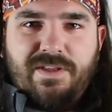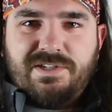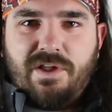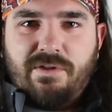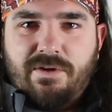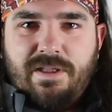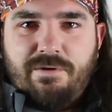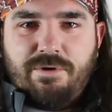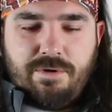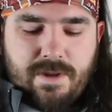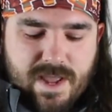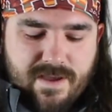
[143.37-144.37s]
That's all they're allowing
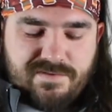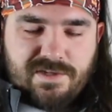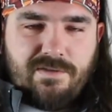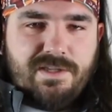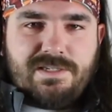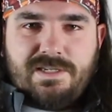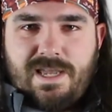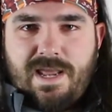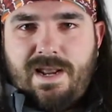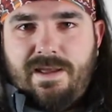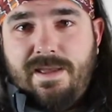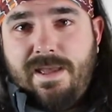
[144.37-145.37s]
you to have, so this is kind
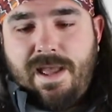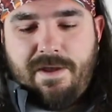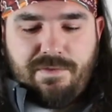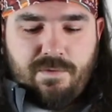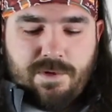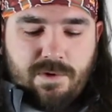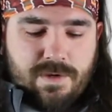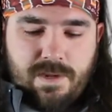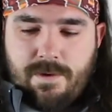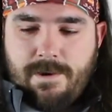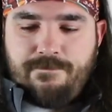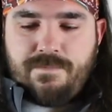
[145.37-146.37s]
of out the window
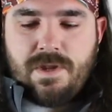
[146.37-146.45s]
anyway.